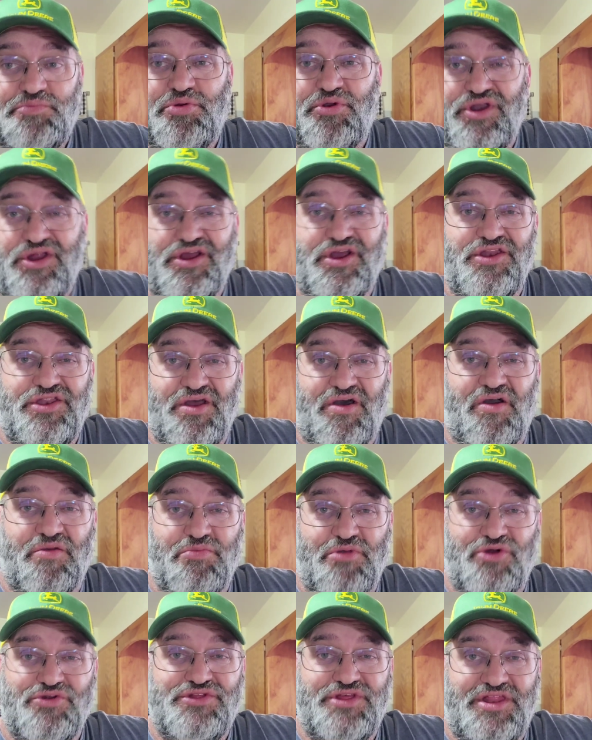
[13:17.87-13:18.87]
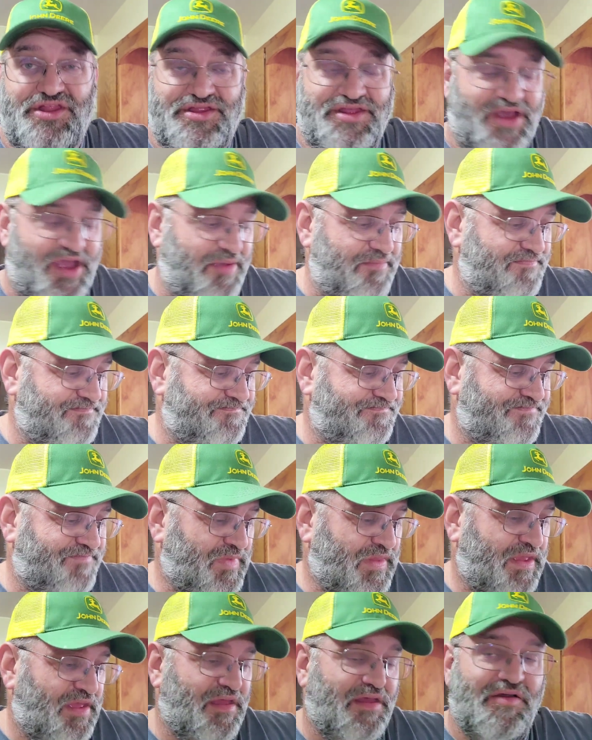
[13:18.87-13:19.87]
pretty good dog most of the time.
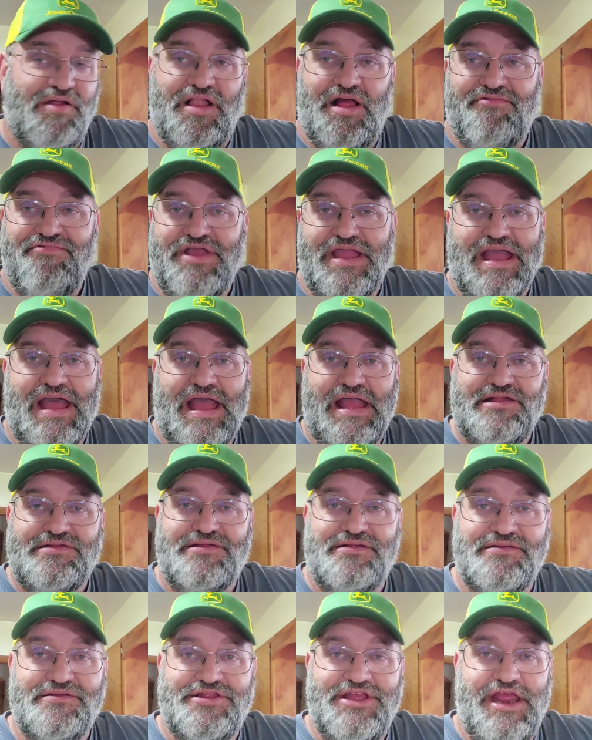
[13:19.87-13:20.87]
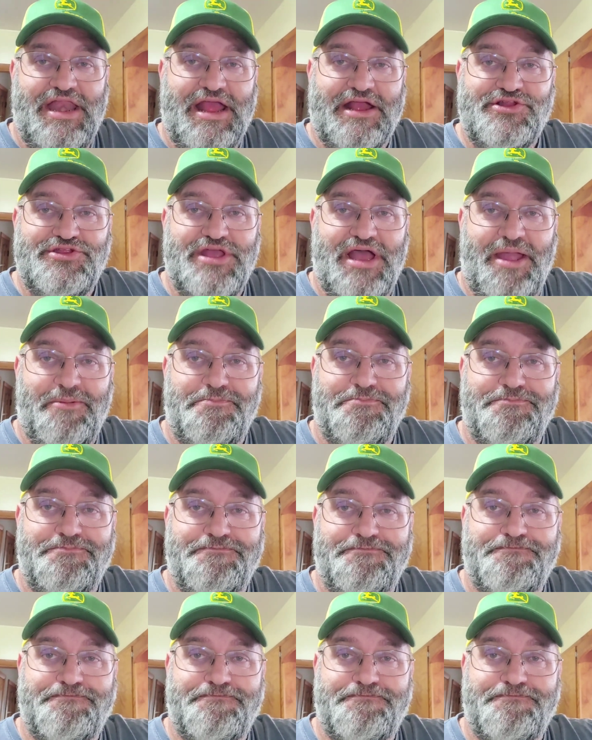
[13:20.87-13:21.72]
Love you guys. See you next time.